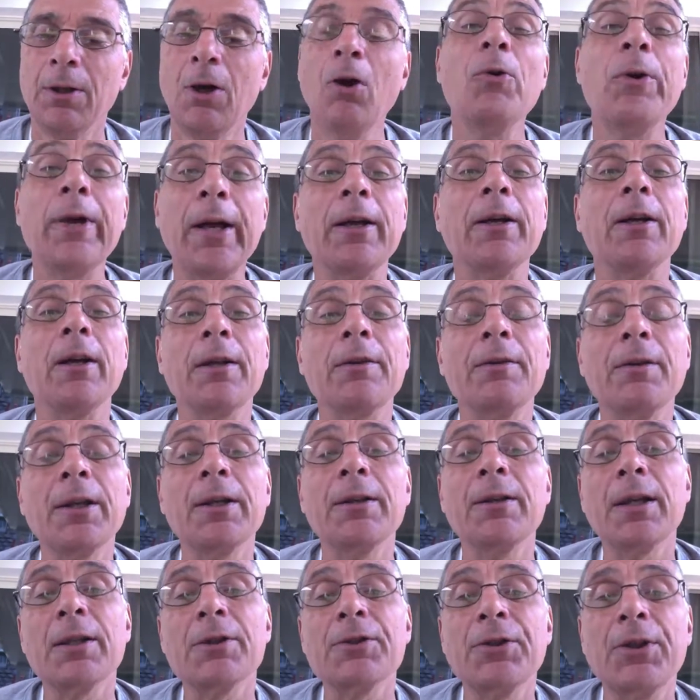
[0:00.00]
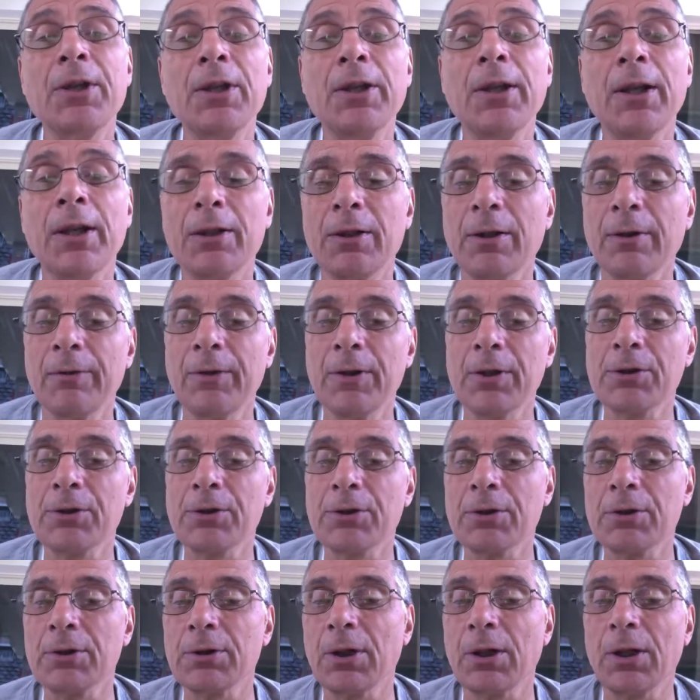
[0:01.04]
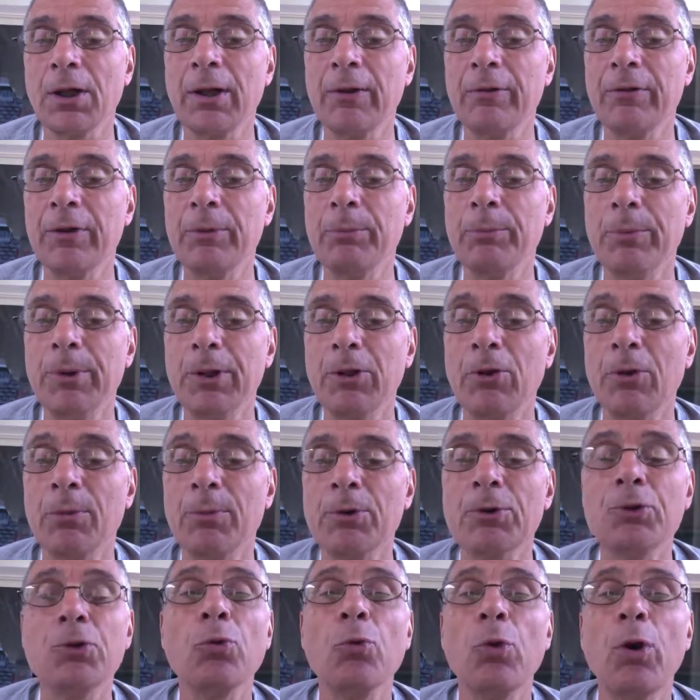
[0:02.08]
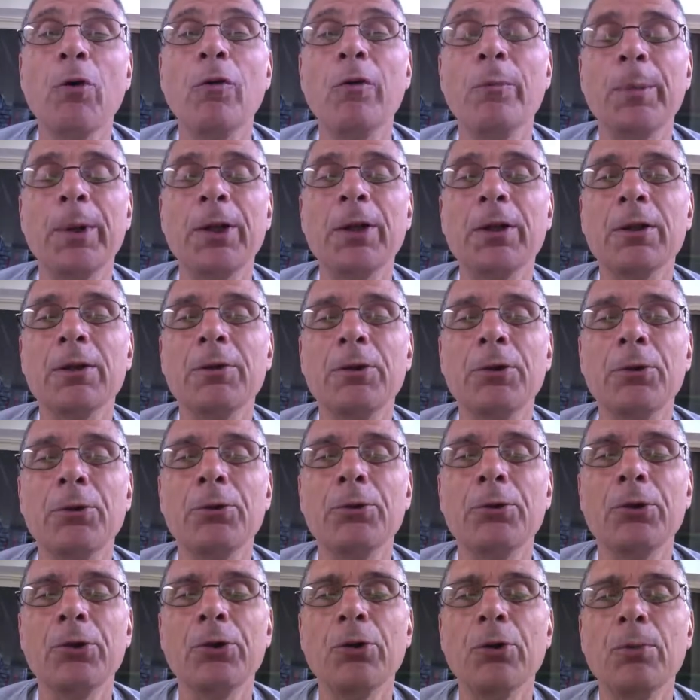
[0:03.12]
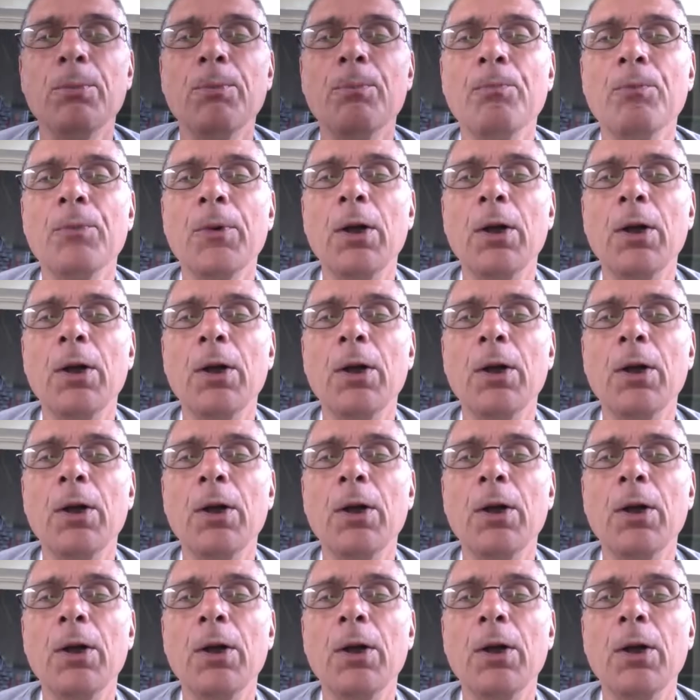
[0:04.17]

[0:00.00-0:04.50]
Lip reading: Okay, I think that's the end of this 11, almost 12-minute YouTube.